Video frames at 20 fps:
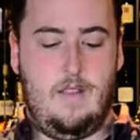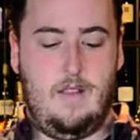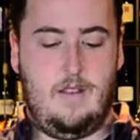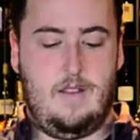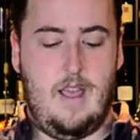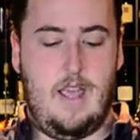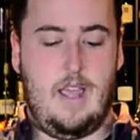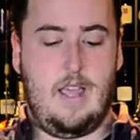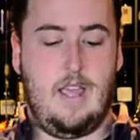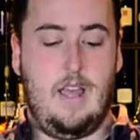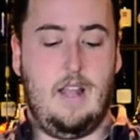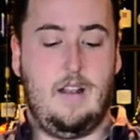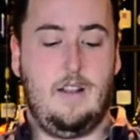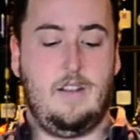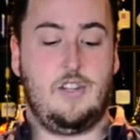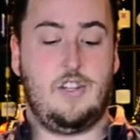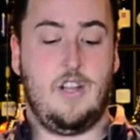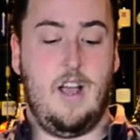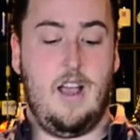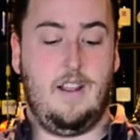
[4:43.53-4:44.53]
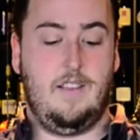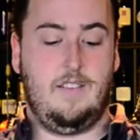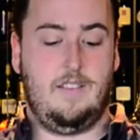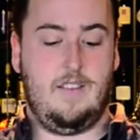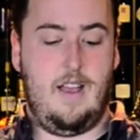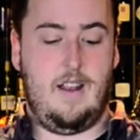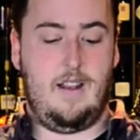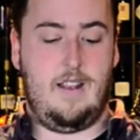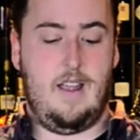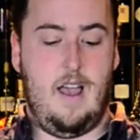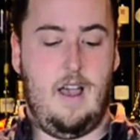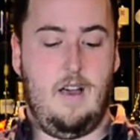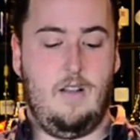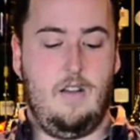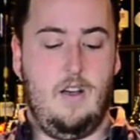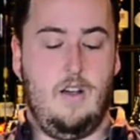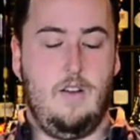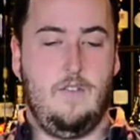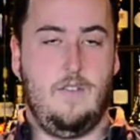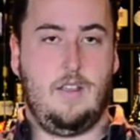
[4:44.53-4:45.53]
Take it shiny side down
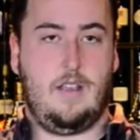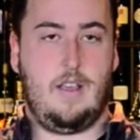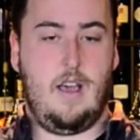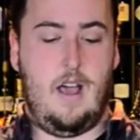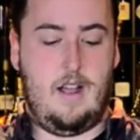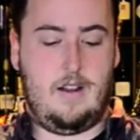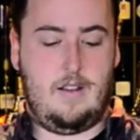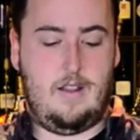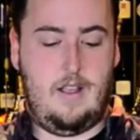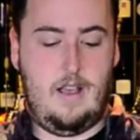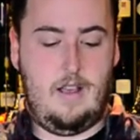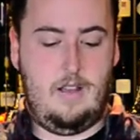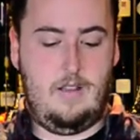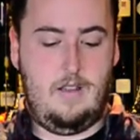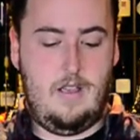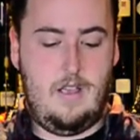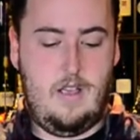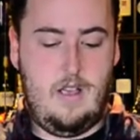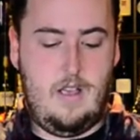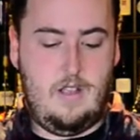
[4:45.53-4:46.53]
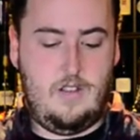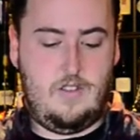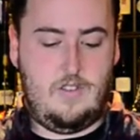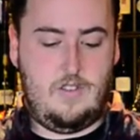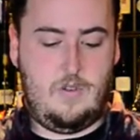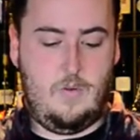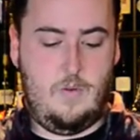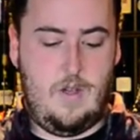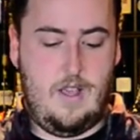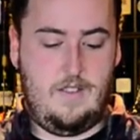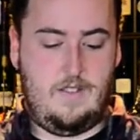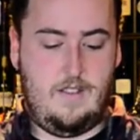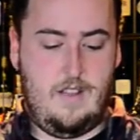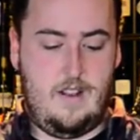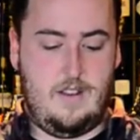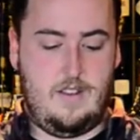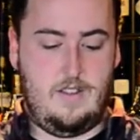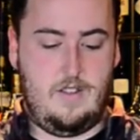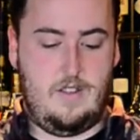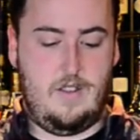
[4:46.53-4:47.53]
over the cocktail. Squeeze it
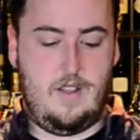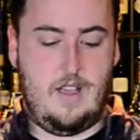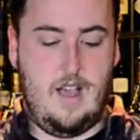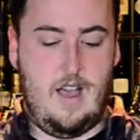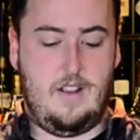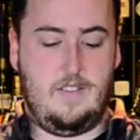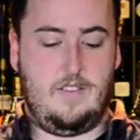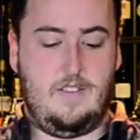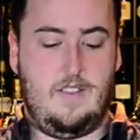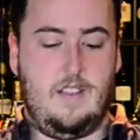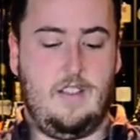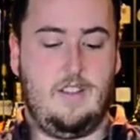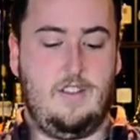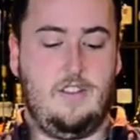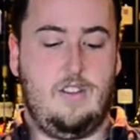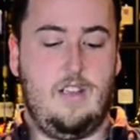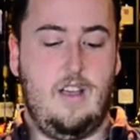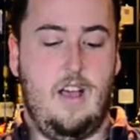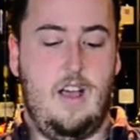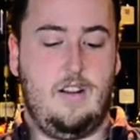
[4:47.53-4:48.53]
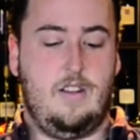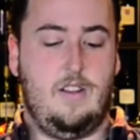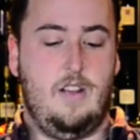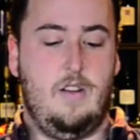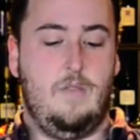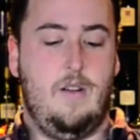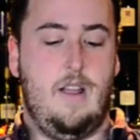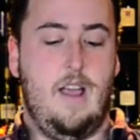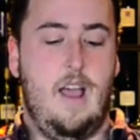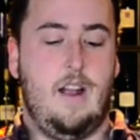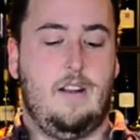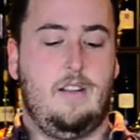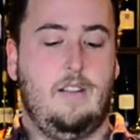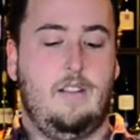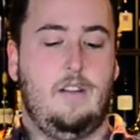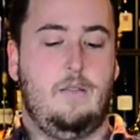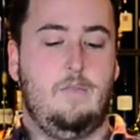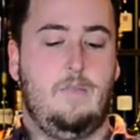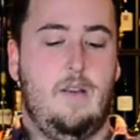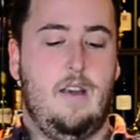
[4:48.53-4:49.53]
until you kind of see the cocktail react a
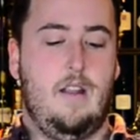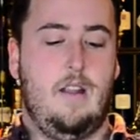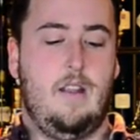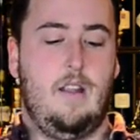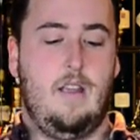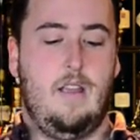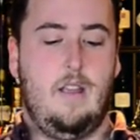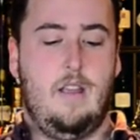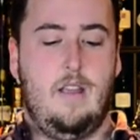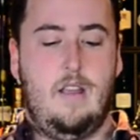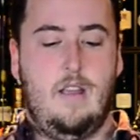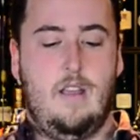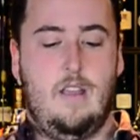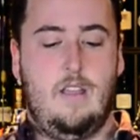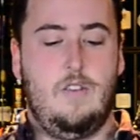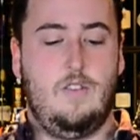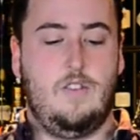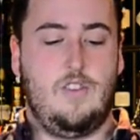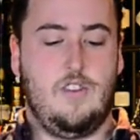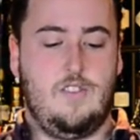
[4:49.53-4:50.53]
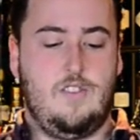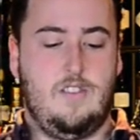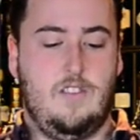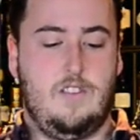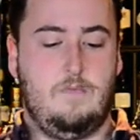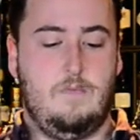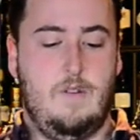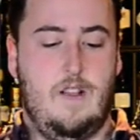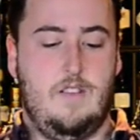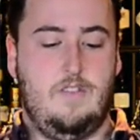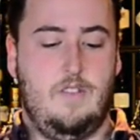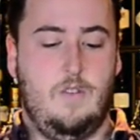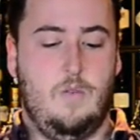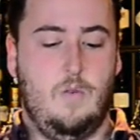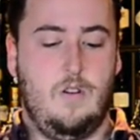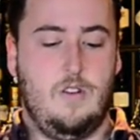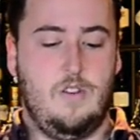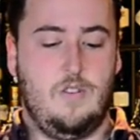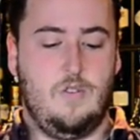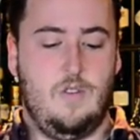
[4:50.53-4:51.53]
little bit. You just express the
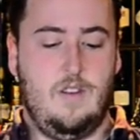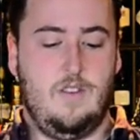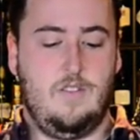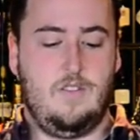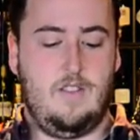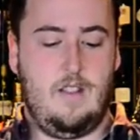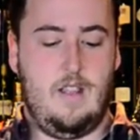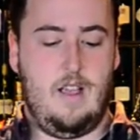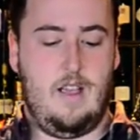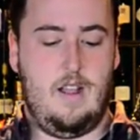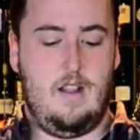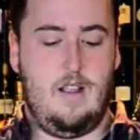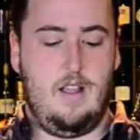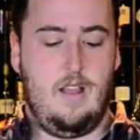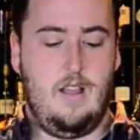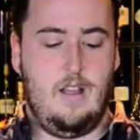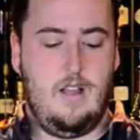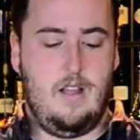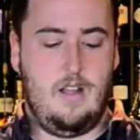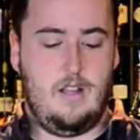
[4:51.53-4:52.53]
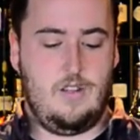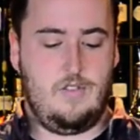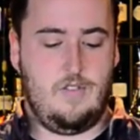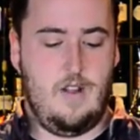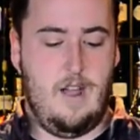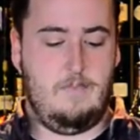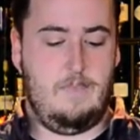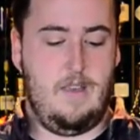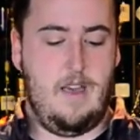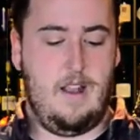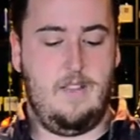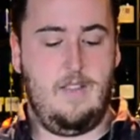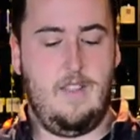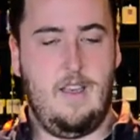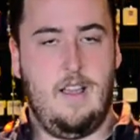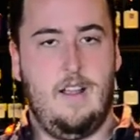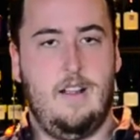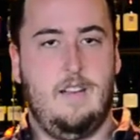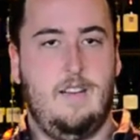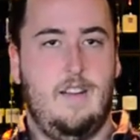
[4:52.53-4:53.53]
orange oils in there. Drop that in
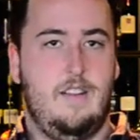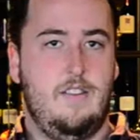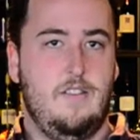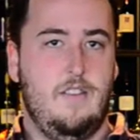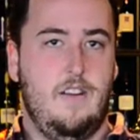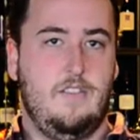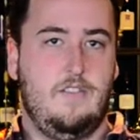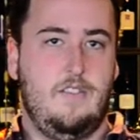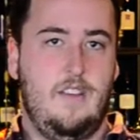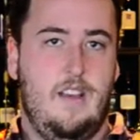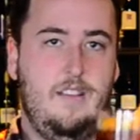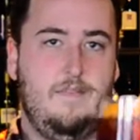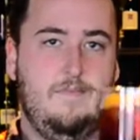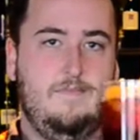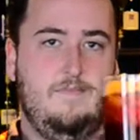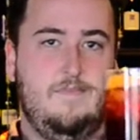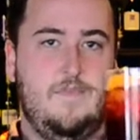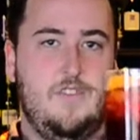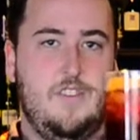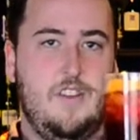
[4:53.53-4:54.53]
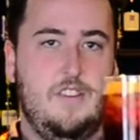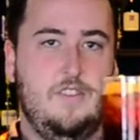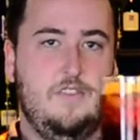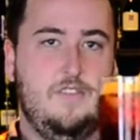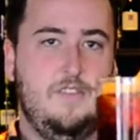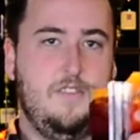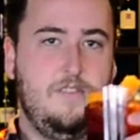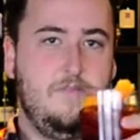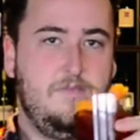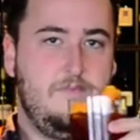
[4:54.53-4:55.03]
there, and you're all set. Cheers.